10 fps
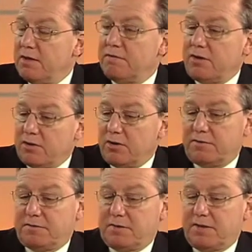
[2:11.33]
Very
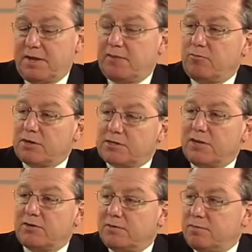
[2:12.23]
often, that works
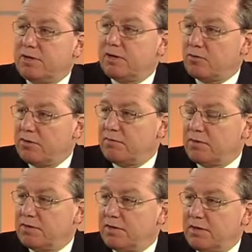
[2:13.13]
out to be
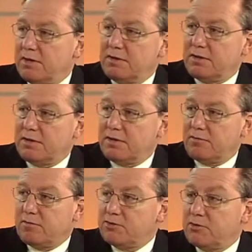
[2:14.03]
equivalent to the
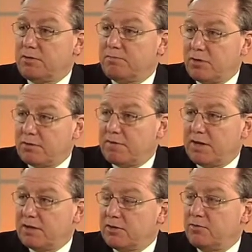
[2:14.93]
original book
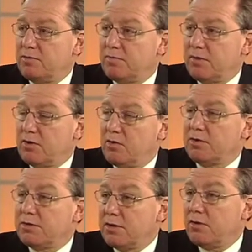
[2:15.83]
value or
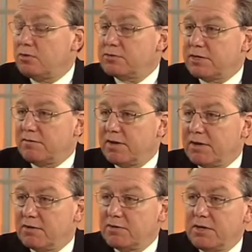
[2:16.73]
to the wholesale
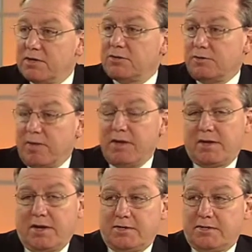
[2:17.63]
value. So in many
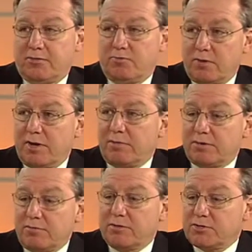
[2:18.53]
cases, we're able
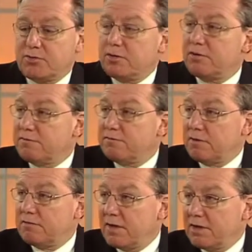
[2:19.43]
to restore the
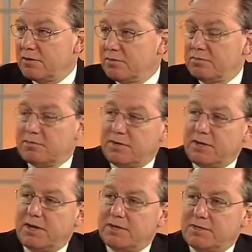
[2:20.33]
full value to
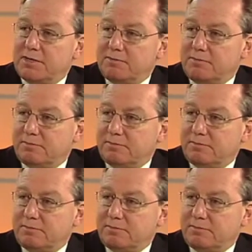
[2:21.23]
the asset.